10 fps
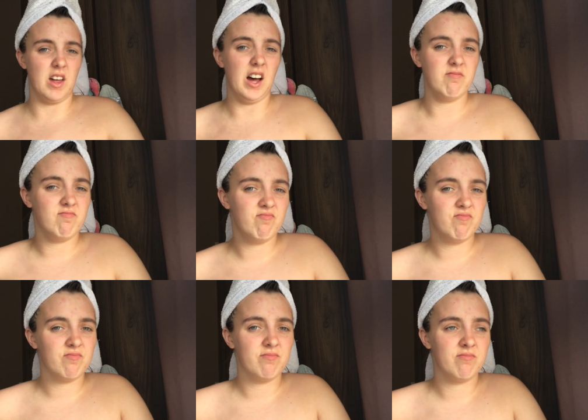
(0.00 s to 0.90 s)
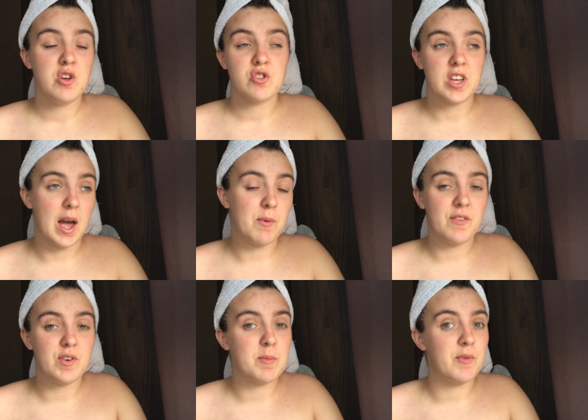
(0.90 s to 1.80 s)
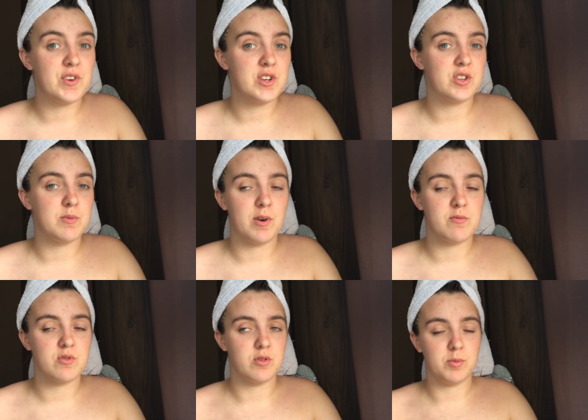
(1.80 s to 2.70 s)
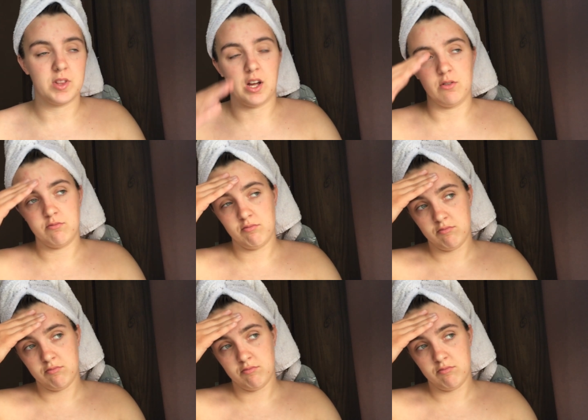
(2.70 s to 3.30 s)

that. So yeah, when I film my videos tomorrow, I'm just going to put that on.